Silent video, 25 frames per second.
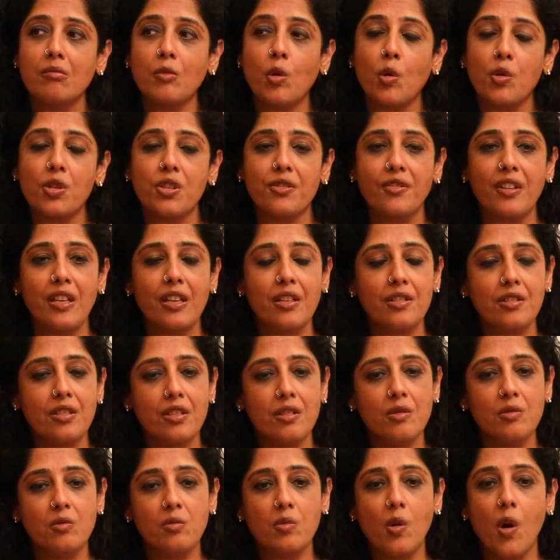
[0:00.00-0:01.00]

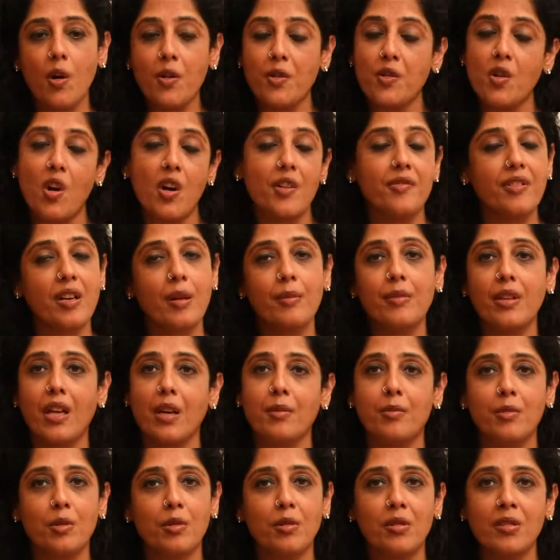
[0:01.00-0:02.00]
motivation, whatnot from
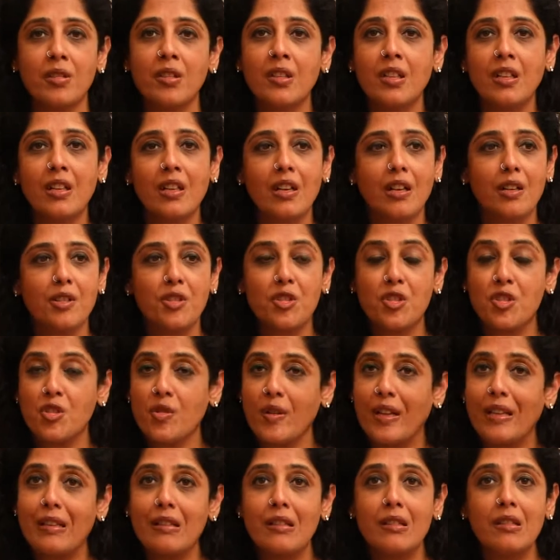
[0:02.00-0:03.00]
that book.
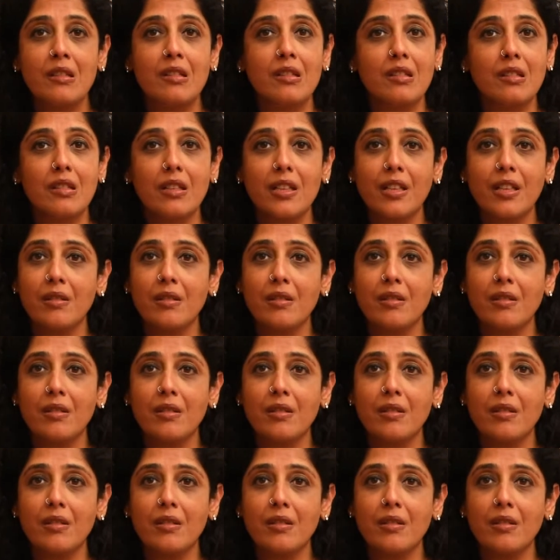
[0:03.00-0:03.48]
Strength.